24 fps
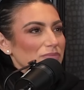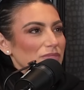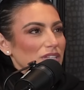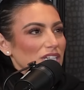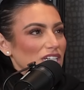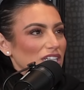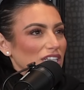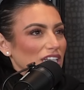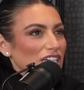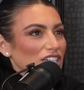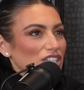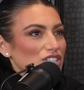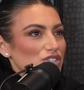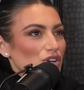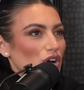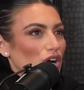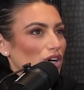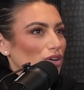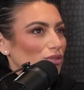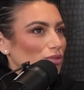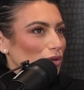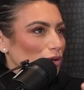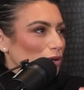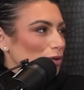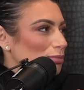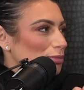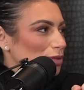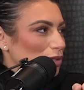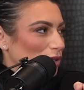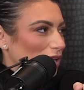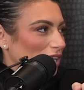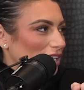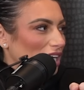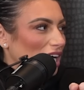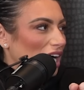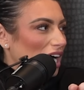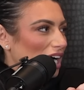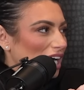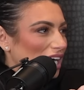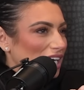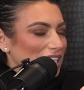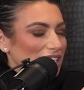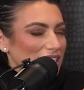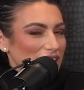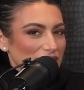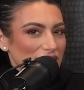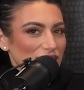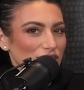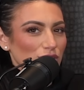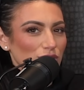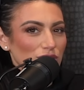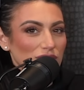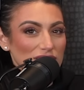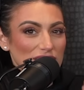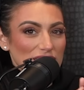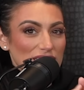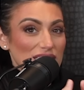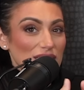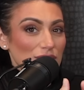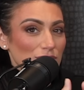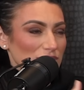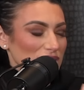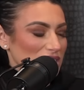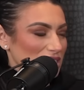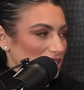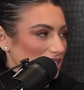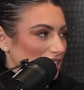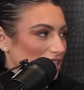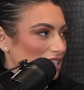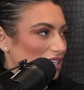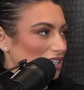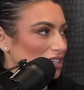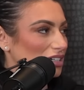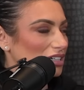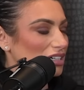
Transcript: In like a dark room, you like hide and you can see what's in there.